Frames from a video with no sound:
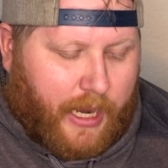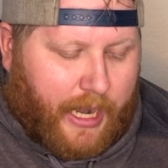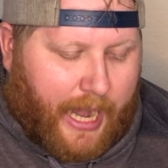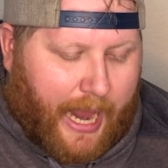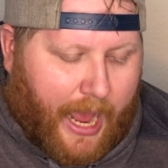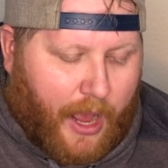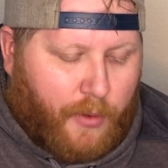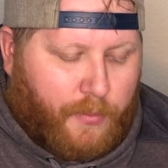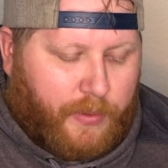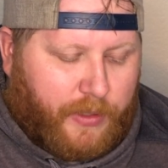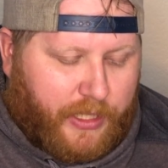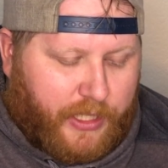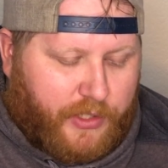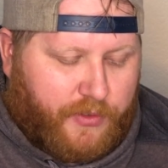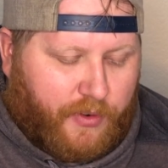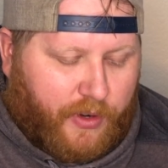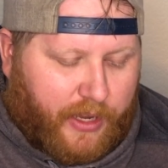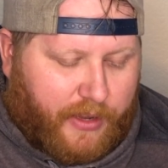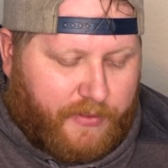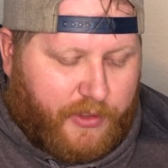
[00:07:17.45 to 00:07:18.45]
And now please
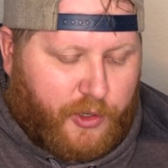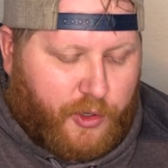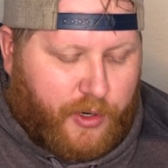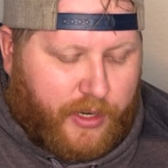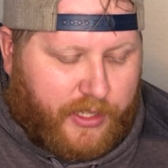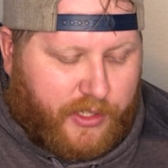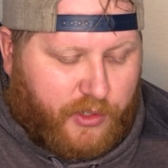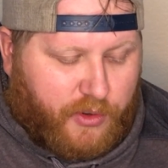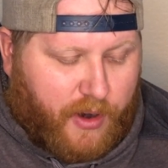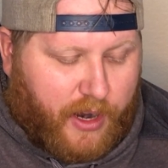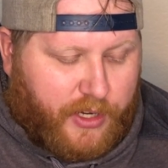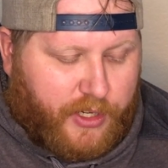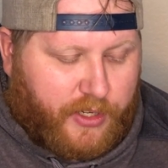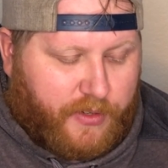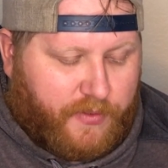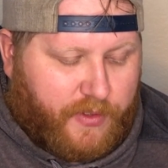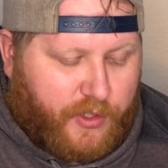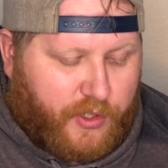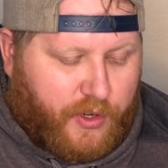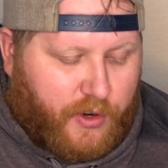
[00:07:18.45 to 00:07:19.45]
forgive the transgression
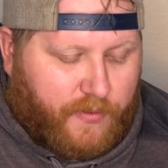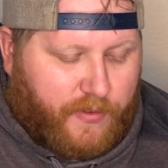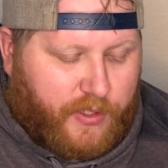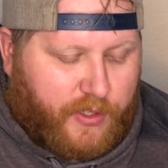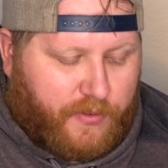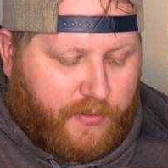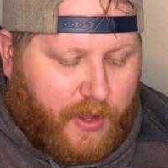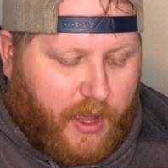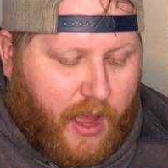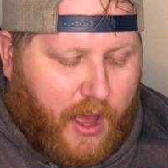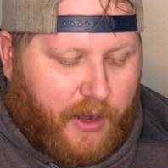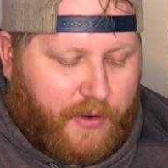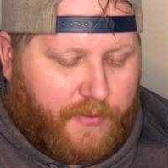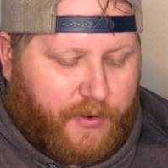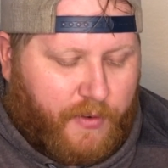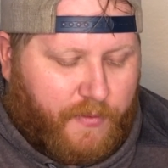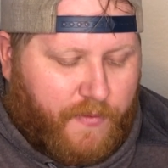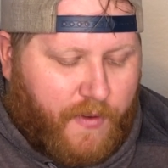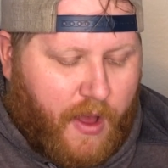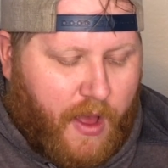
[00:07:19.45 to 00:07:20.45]
of the servants of God of
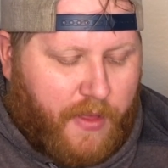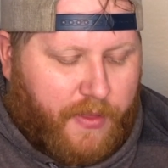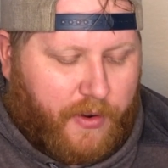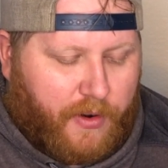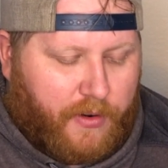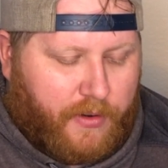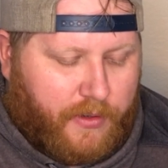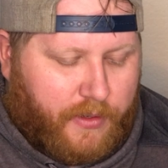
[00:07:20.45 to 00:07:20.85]
your father.